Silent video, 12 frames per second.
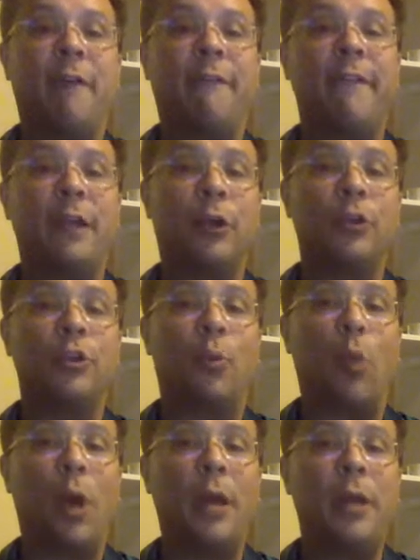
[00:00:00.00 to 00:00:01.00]
fingers
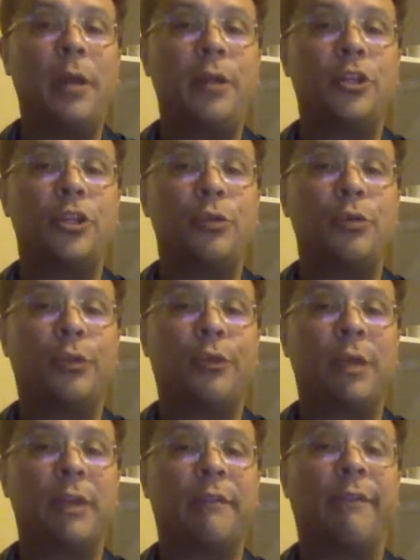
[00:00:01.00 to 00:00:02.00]
1, 2,
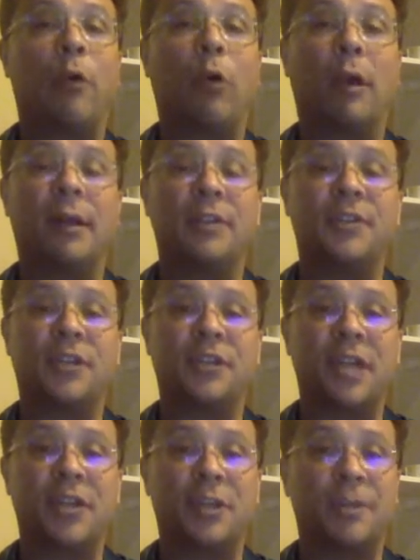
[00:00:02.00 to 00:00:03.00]
3, and 4 in
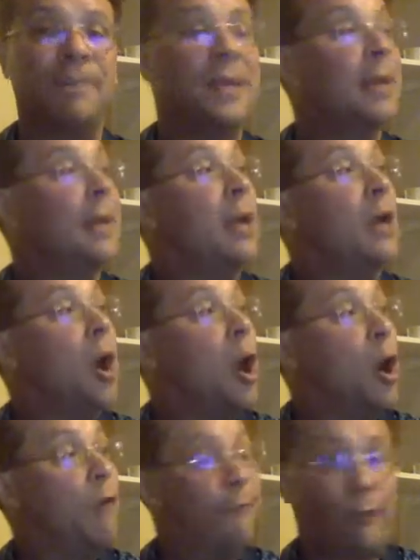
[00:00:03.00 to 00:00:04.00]
succession
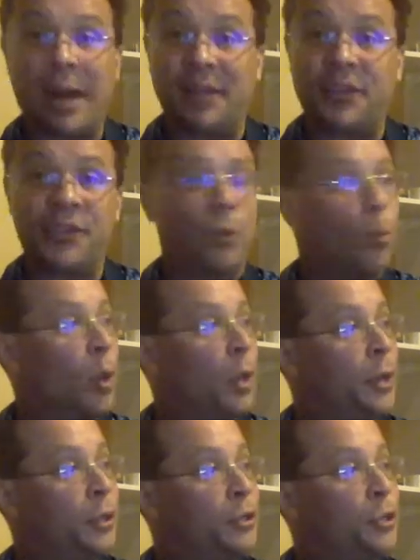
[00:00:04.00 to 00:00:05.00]
on frets
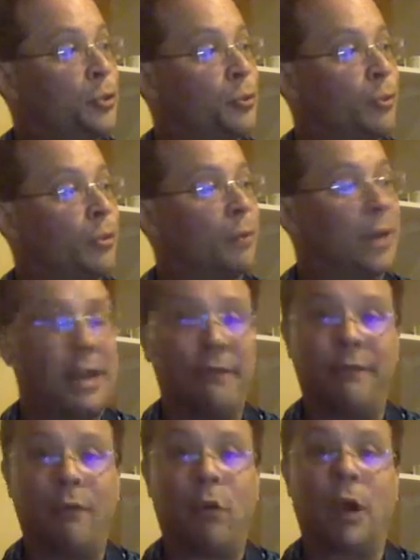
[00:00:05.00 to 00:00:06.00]
1, 2, 3, and
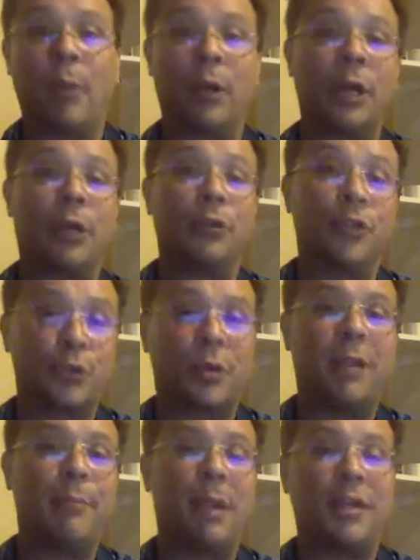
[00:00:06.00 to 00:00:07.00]
4. And we're going to go
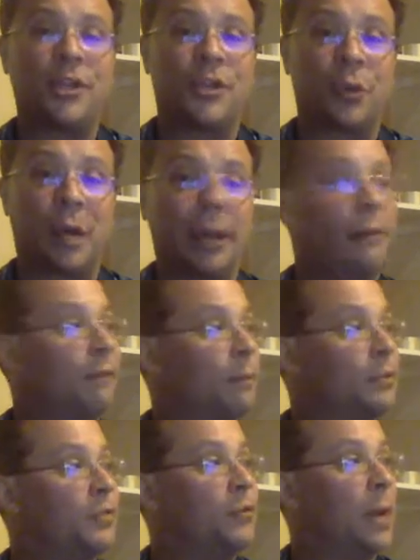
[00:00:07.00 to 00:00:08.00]
string by string from
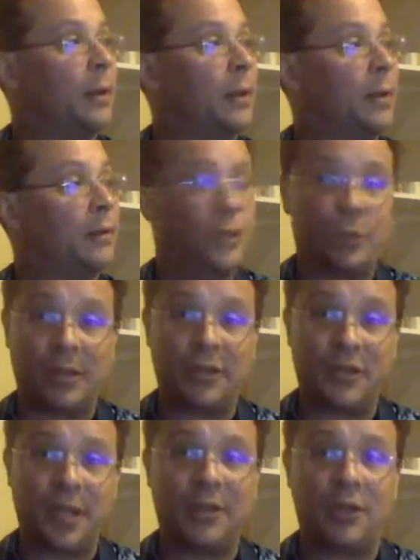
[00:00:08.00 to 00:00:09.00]
string
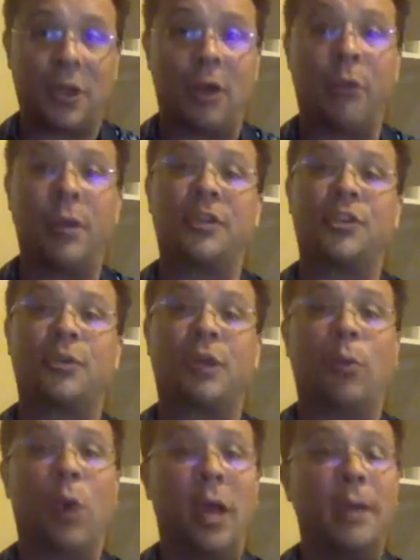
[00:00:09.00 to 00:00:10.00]
6 all the way to
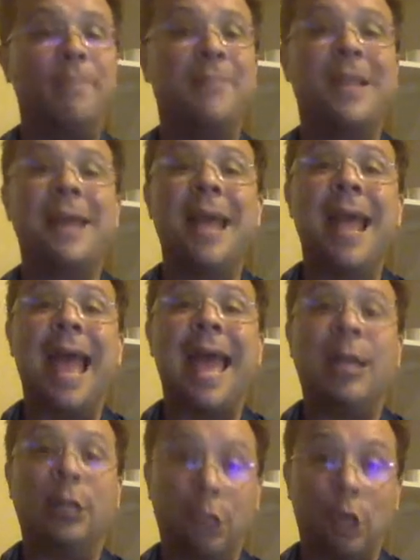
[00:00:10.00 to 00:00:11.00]
string 1, and
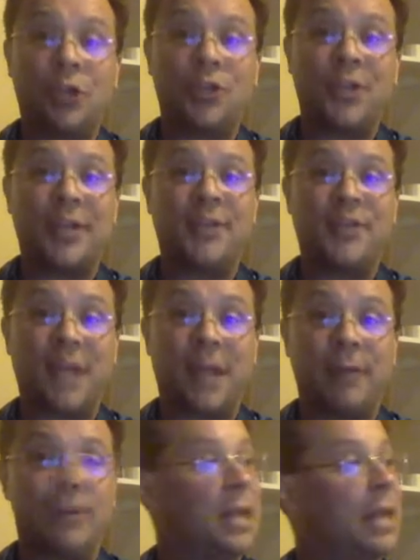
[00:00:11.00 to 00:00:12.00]
it looks and
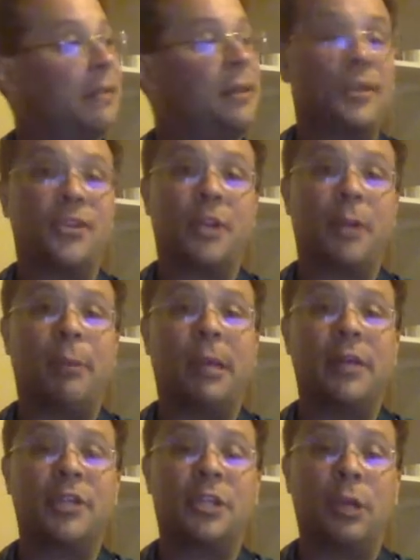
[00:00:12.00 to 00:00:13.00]
sounds like this. And I'll play
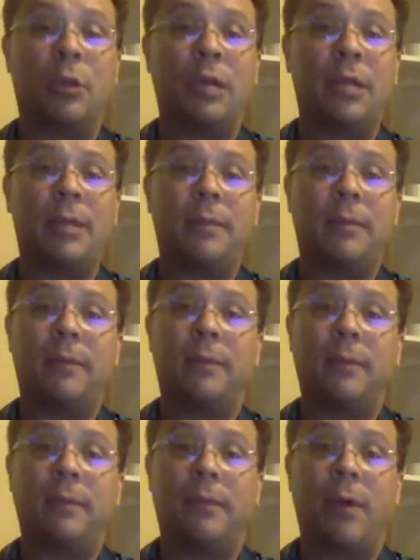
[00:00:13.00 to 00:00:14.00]
it slowly
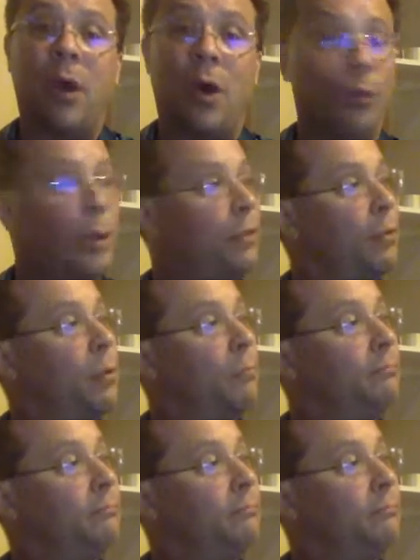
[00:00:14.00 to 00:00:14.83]
all the way through.